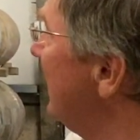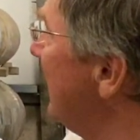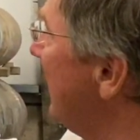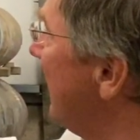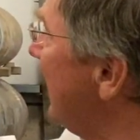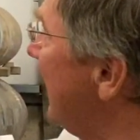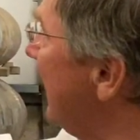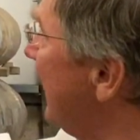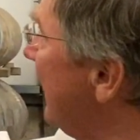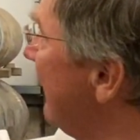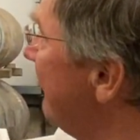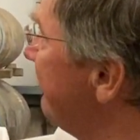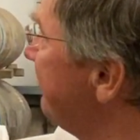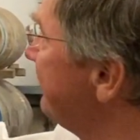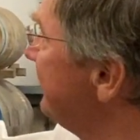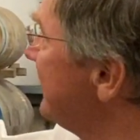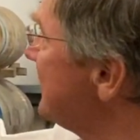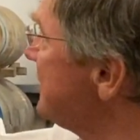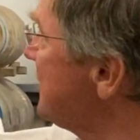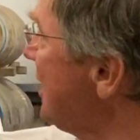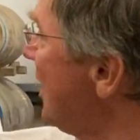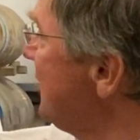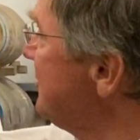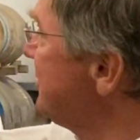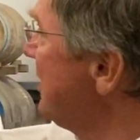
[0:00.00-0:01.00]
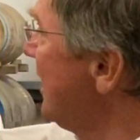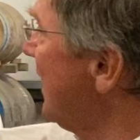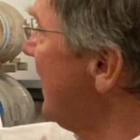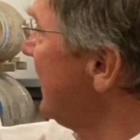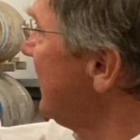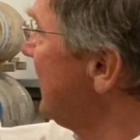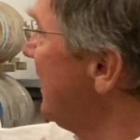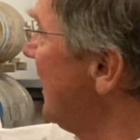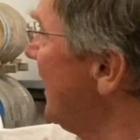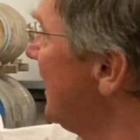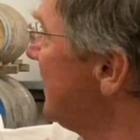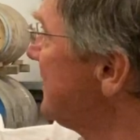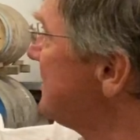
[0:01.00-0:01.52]
The Sauterne
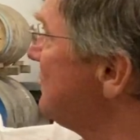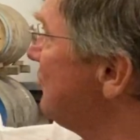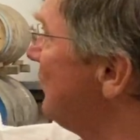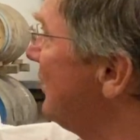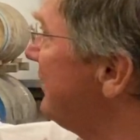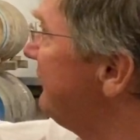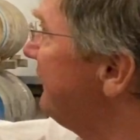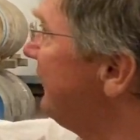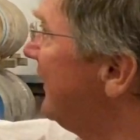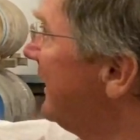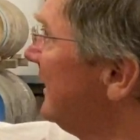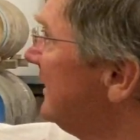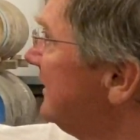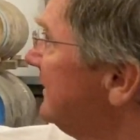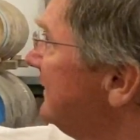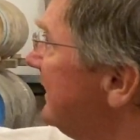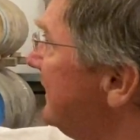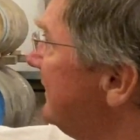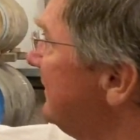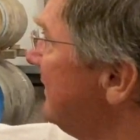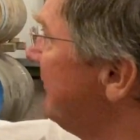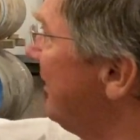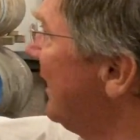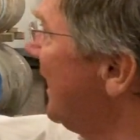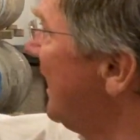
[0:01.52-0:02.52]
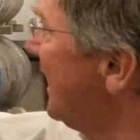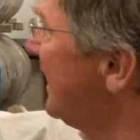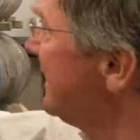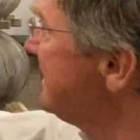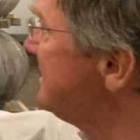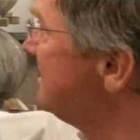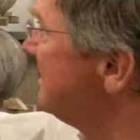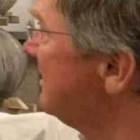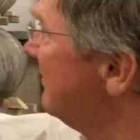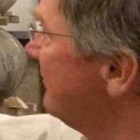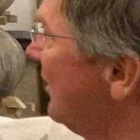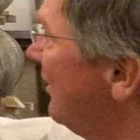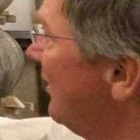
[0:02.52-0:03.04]
casks we filled in the past have